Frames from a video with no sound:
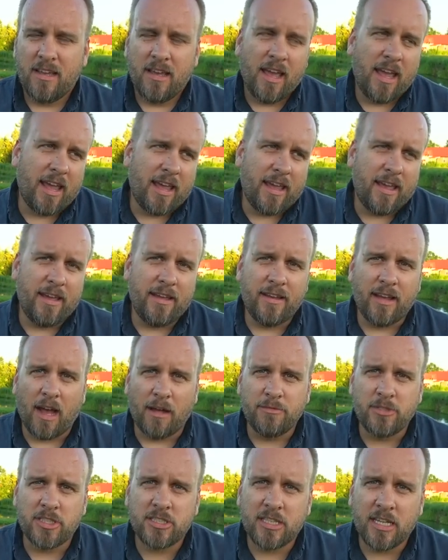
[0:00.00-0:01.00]
And
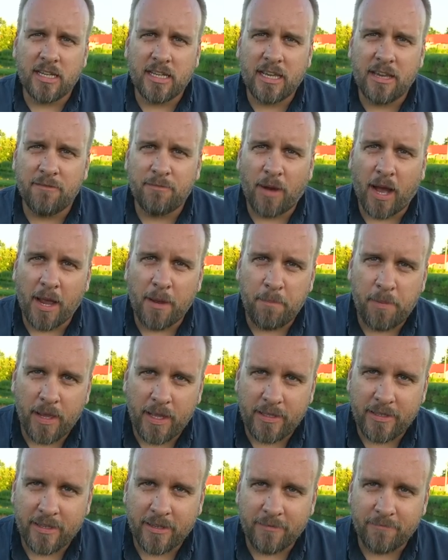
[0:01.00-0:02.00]
I'm just going to give my
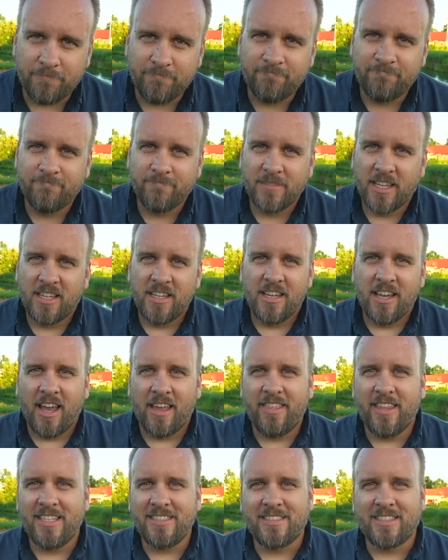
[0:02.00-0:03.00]
opinion.
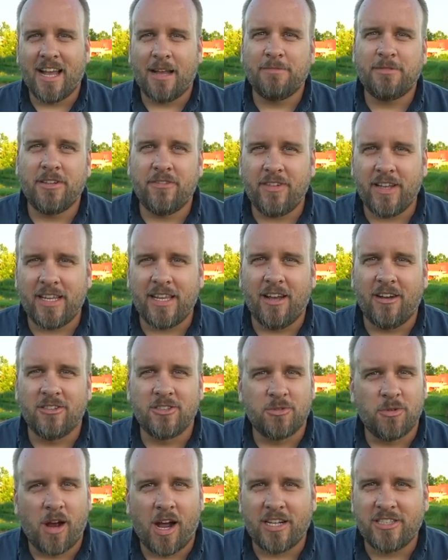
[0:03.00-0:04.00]
And these types of
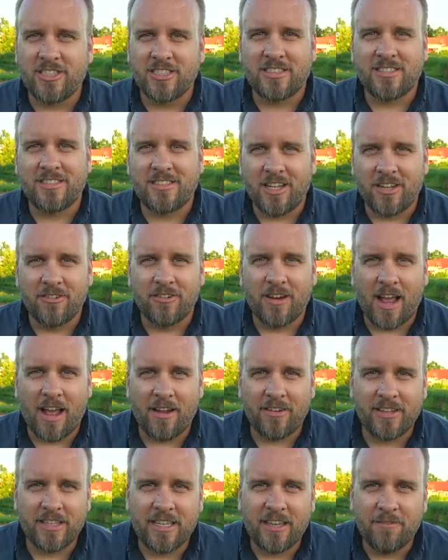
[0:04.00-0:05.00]
videos where I just sit
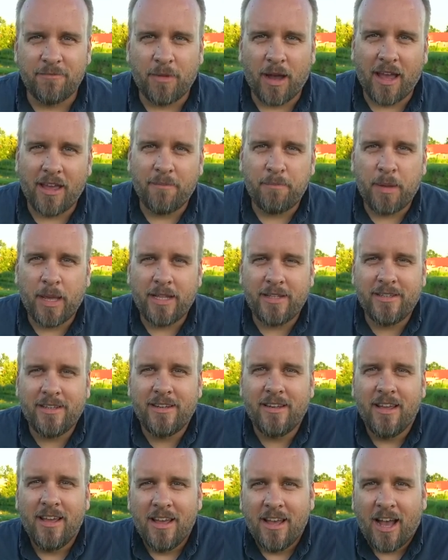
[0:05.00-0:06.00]
around and give my
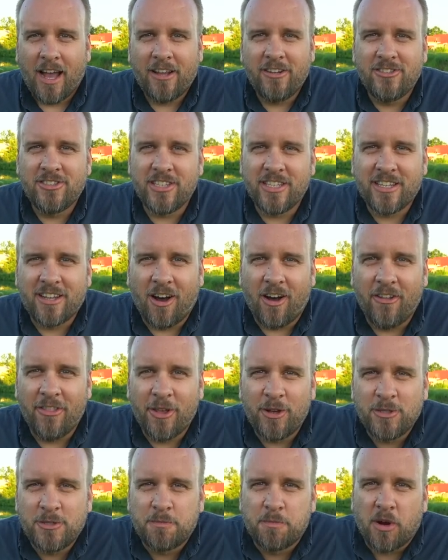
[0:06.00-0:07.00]
opinion, I usually call
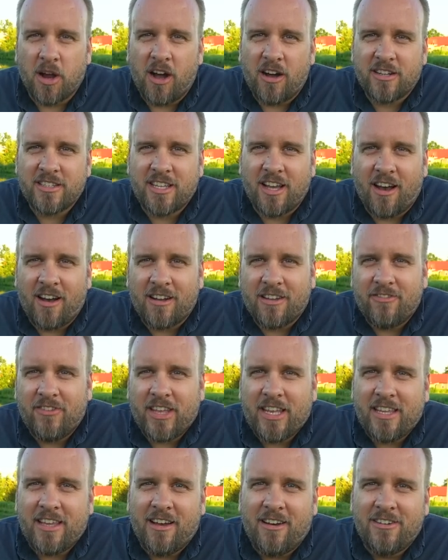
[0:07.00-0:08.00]
those Brock Talk
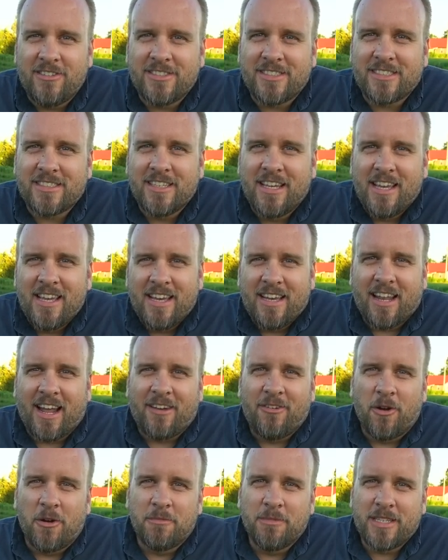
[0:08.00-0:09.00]
videos. And I
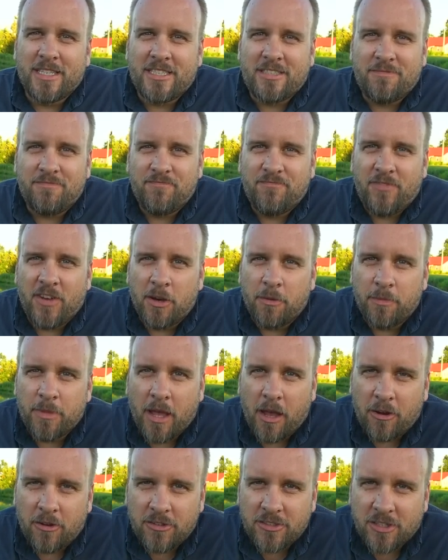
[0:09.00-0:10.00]
normally film
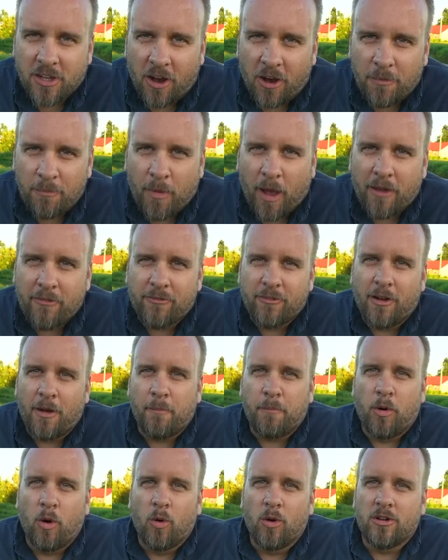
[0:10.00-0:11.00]
those on my
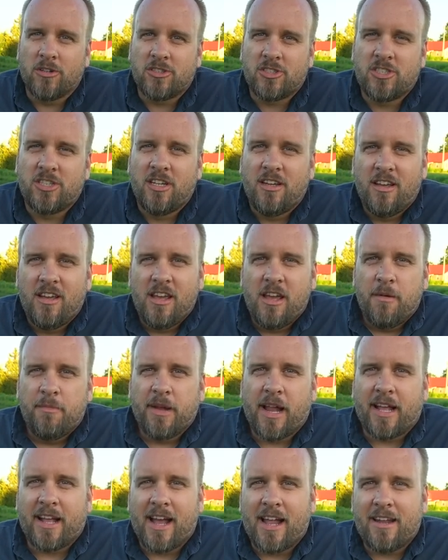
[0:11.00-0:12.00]
front porch.
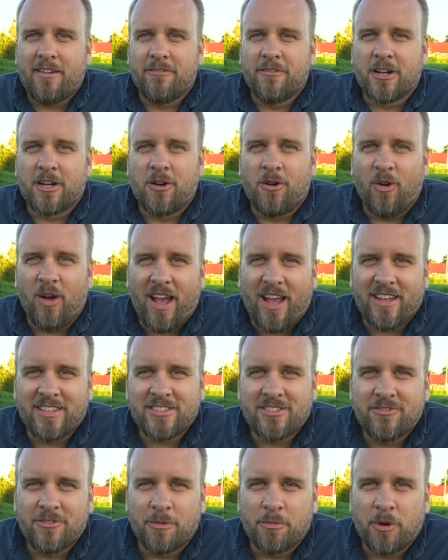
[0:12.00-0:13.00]
But I got a
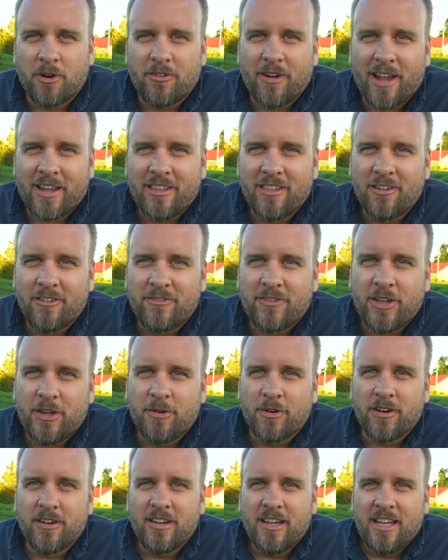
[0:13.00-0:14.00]
request from a regular
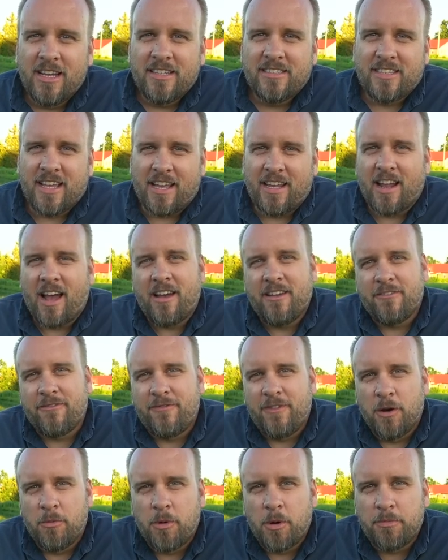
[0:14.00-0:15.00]
viewer saying I ought to
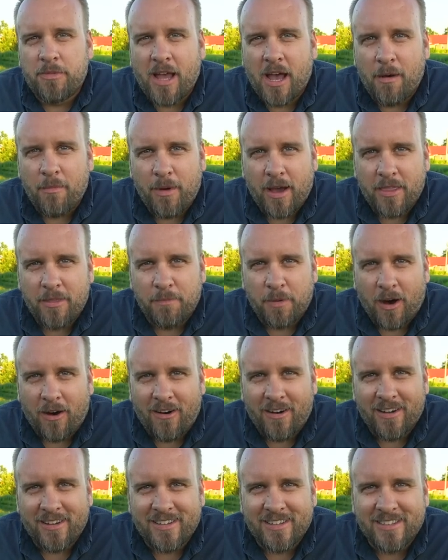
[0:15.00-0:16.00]
film them down by the
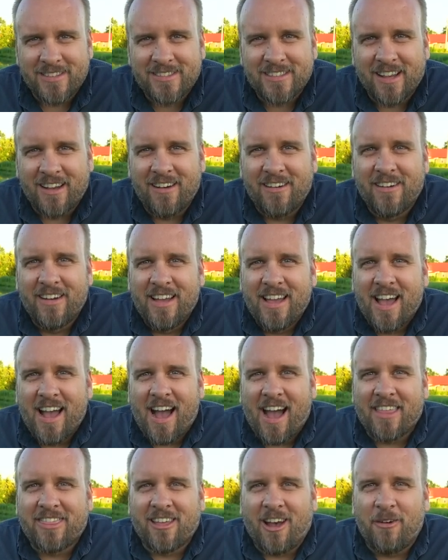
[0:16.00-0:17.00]
pond. So
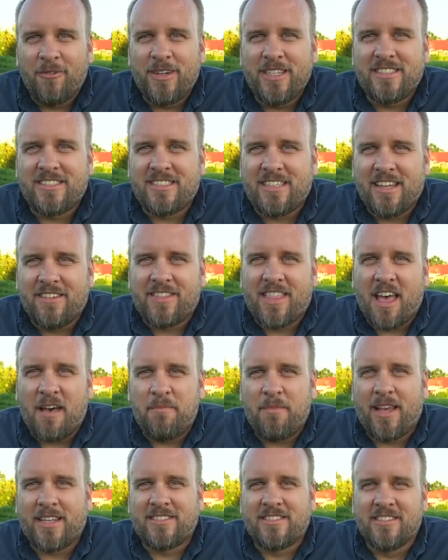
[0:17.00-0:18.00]
I thought we'd see if
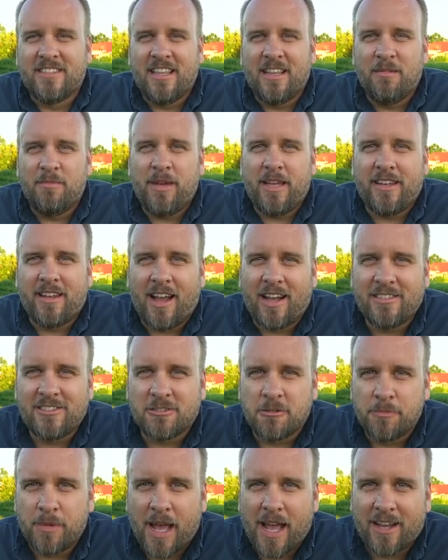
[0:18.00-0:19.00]
that makes a little bit
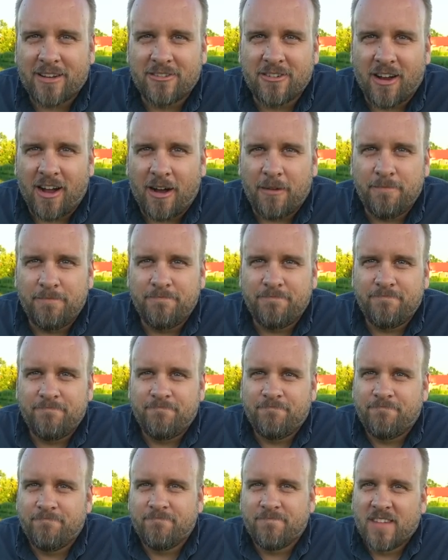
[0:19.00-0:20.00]
nicer backdrop.
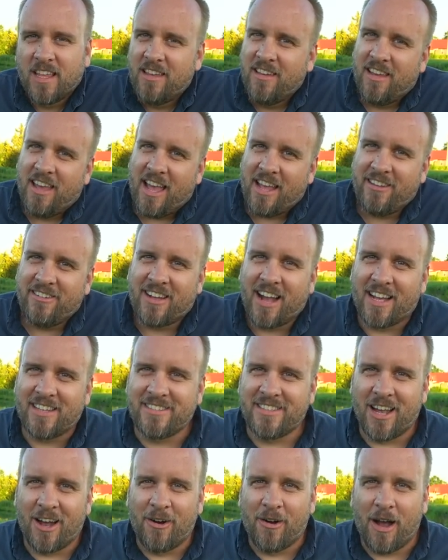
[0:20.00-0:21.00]
And you
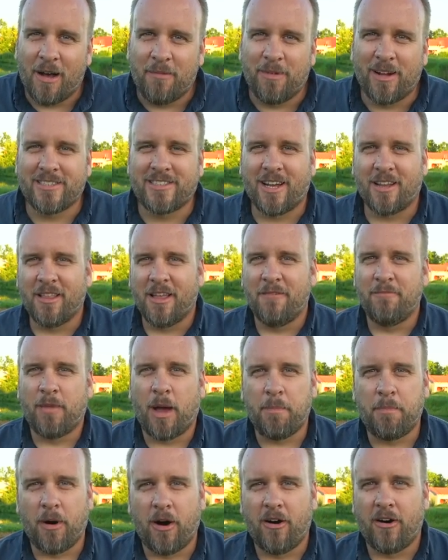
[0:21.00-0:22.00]
guys know how much I love
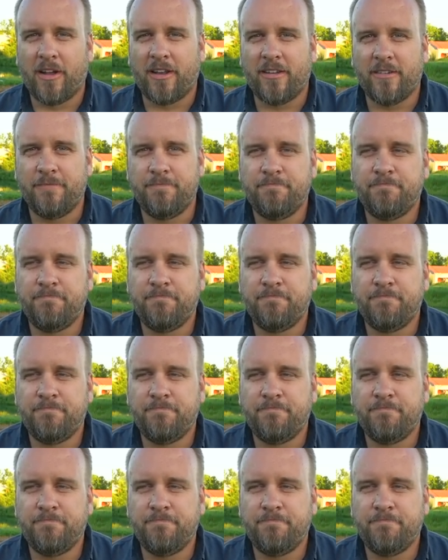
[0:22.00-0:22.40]
my pond.